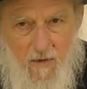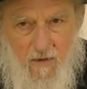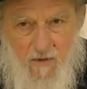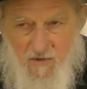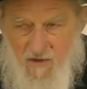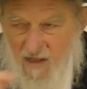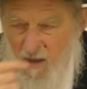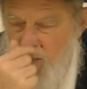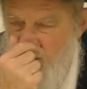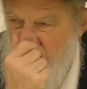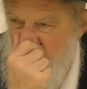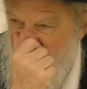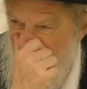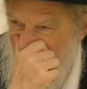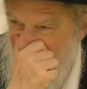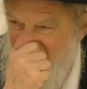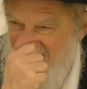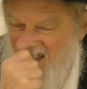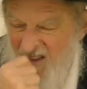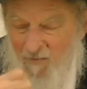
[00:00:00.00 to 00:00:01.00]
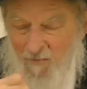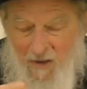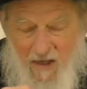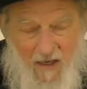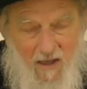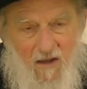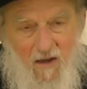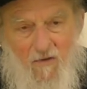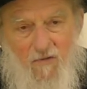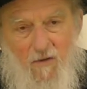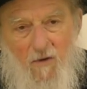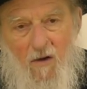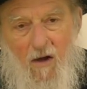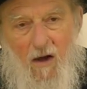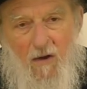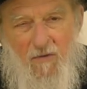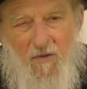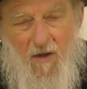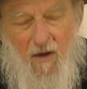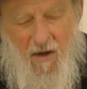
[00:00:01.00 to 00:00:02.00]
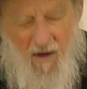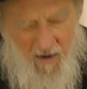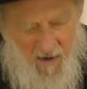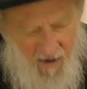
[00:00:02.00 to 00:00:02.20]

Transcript: So that would fit the meaning of the, of the,